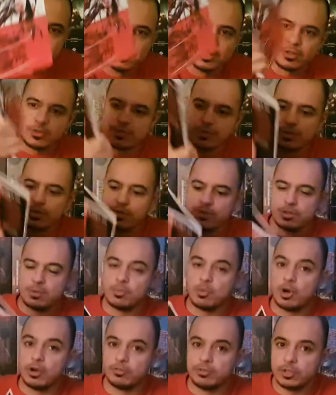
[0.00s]
So this is a
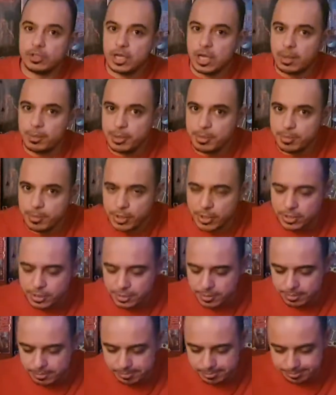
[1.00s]
Marvel comic book,
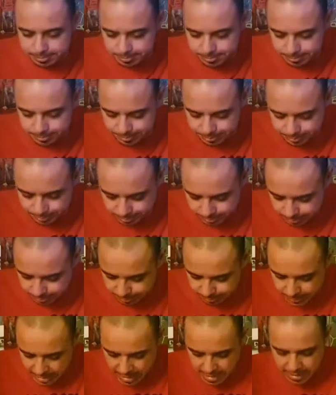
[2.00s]

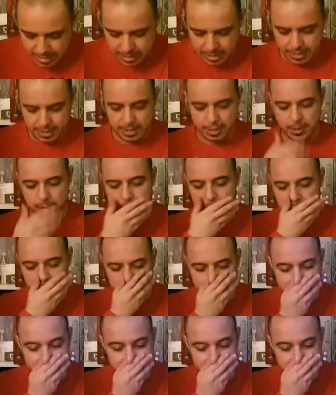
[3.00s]
and I'm